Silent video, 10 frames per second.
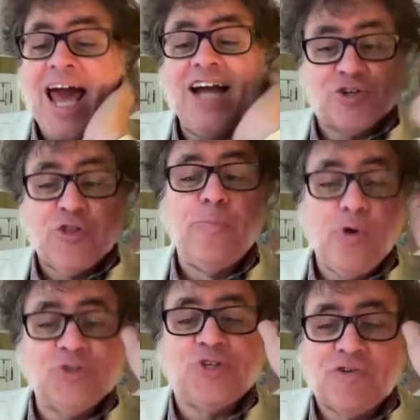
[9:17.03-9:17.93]
Actually, the
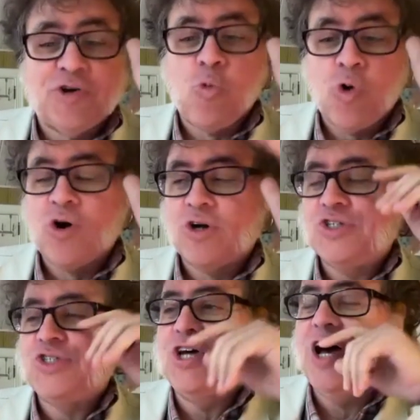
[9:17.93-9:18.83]
book's even
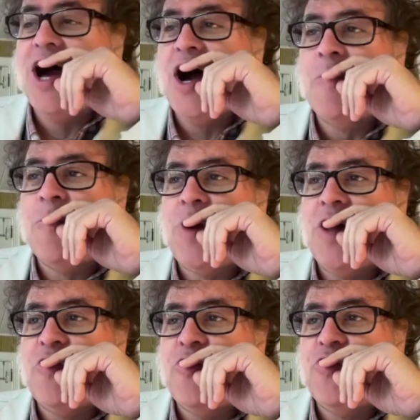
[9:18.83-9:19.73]
worse. But